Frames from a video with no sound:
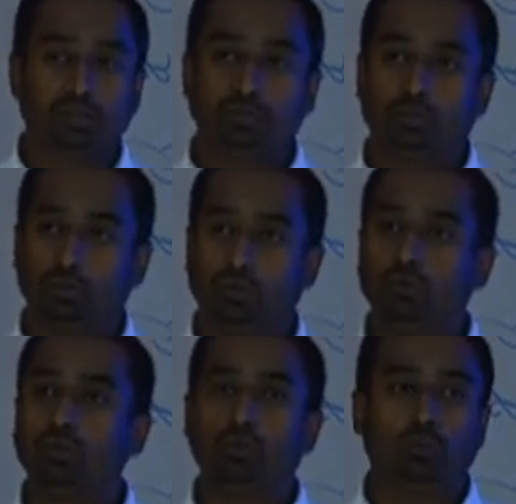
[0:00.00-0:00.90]
So
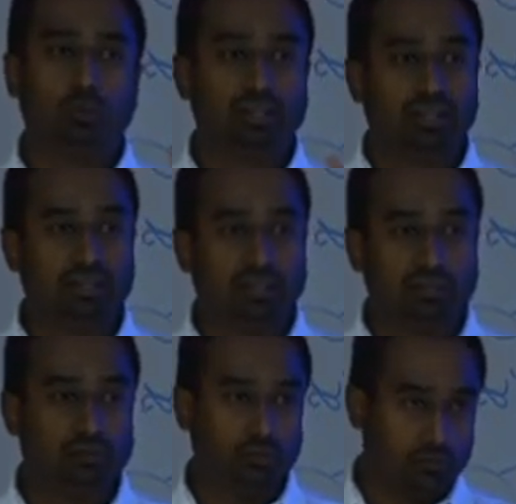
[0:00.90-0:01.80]
Eurocode
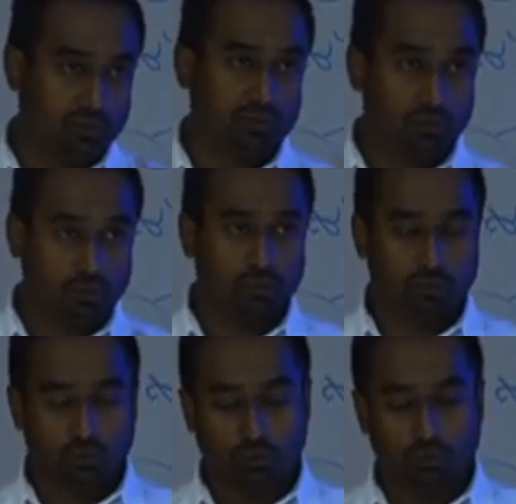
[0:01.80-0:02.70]
1992, which is
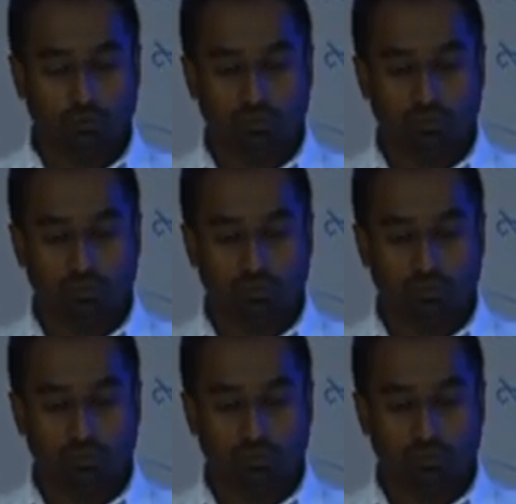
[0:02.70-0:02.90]
Eurocode 2,